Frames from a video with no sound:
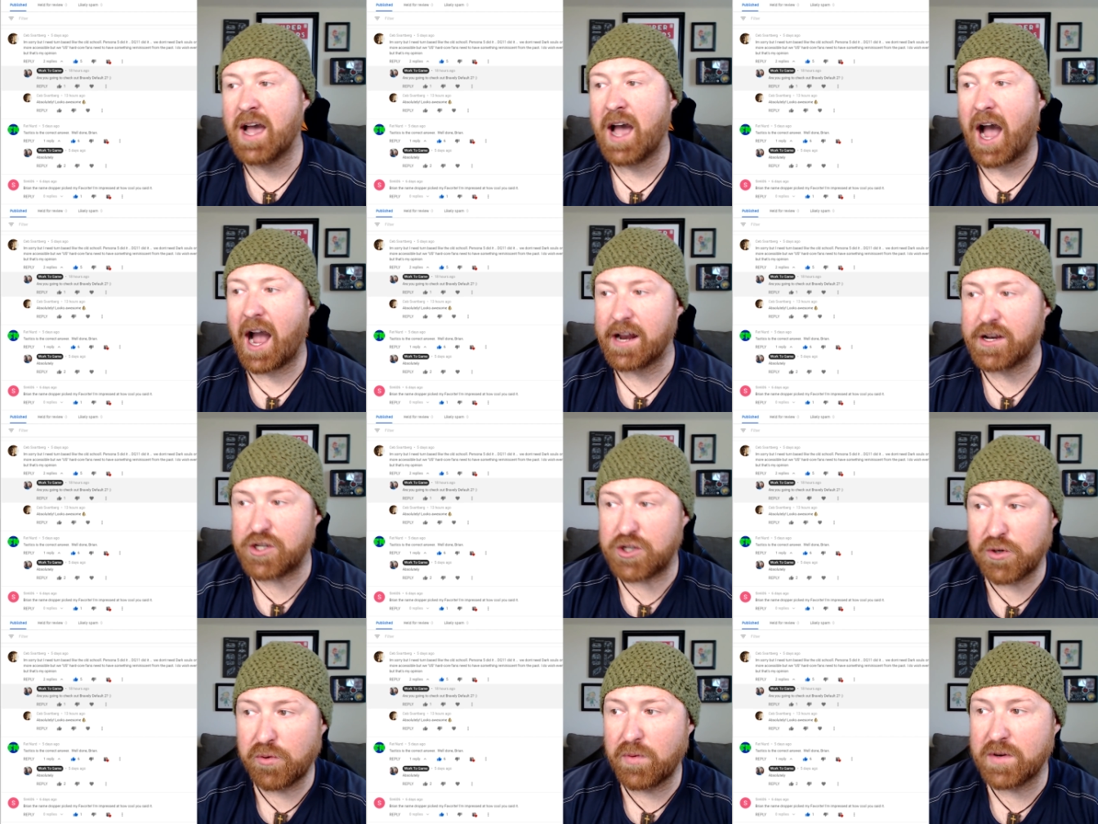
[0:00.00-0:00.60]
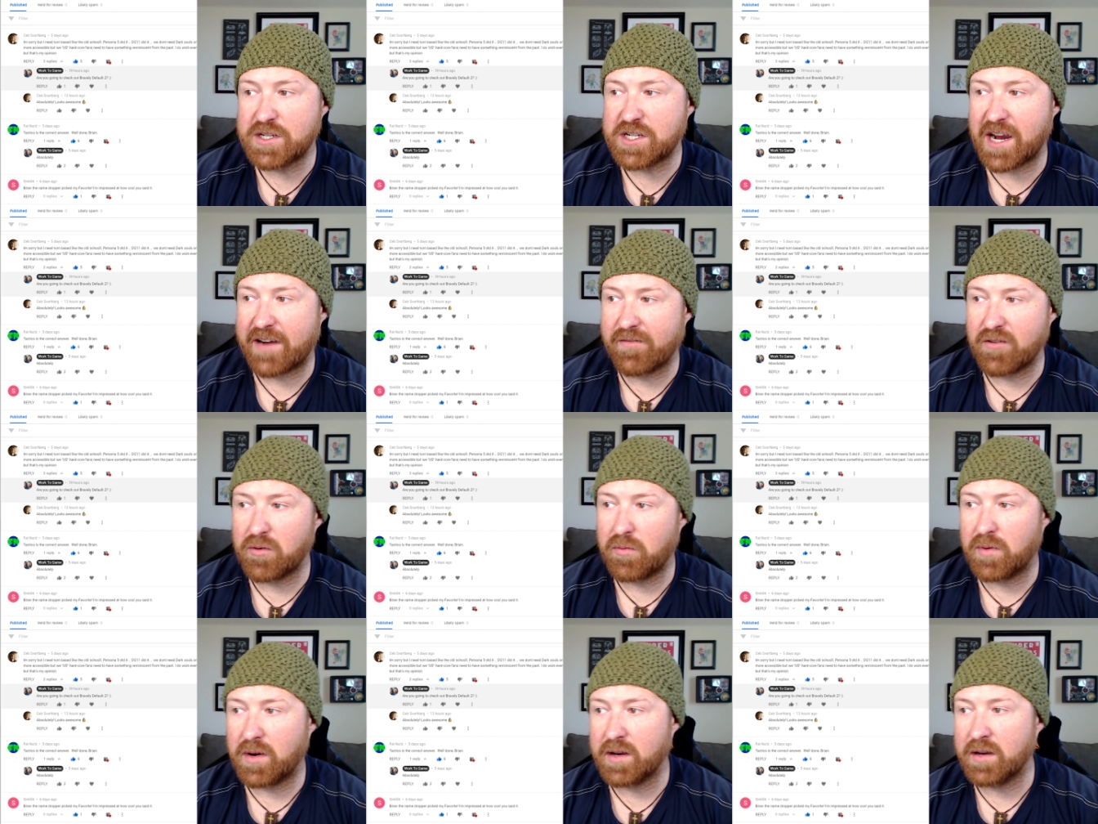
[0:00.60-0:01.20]
I do wish
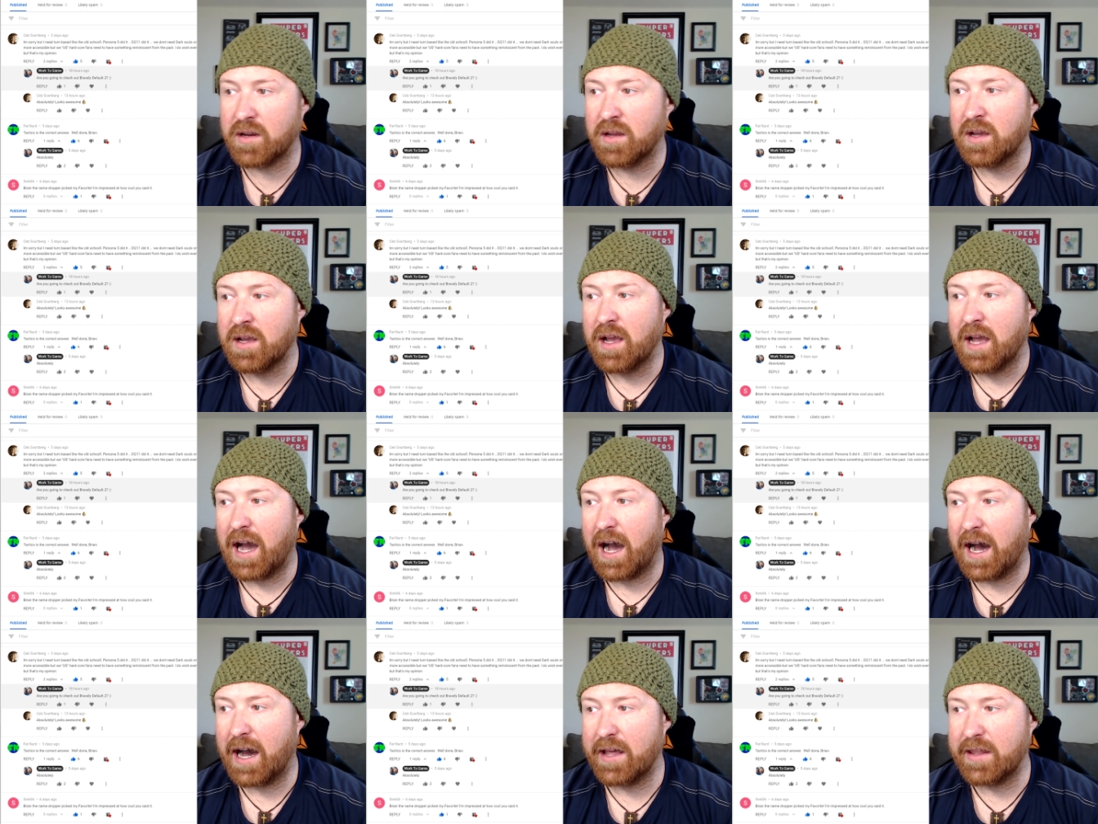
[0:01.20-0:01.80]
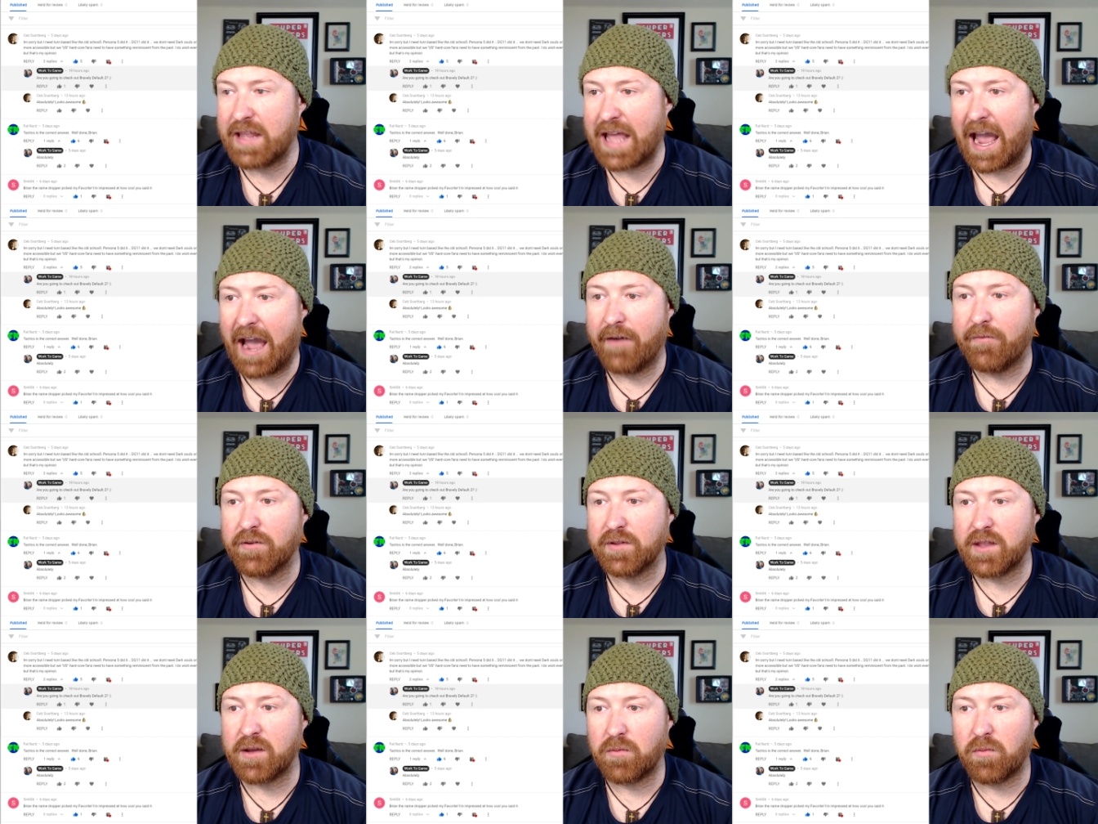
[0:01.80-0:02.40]
everyone uh, to have
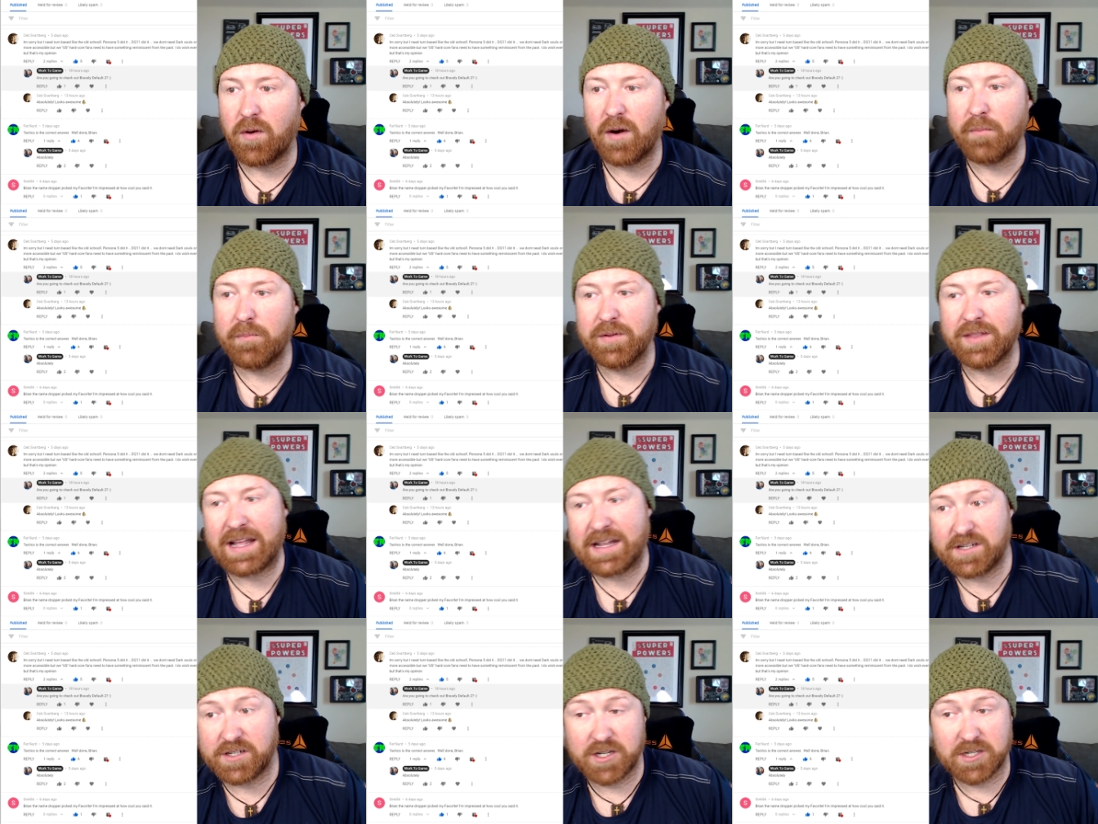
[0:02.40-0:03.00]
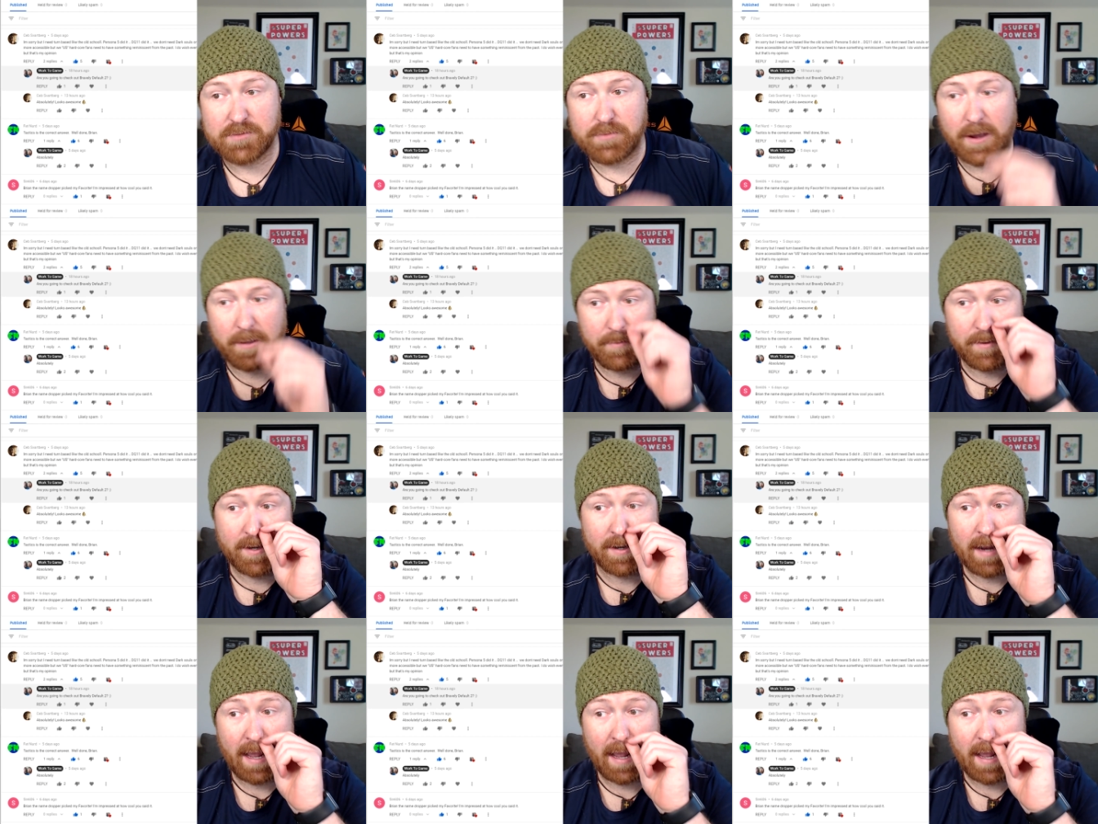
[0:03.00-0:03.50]
what they want, but that's just my opinion.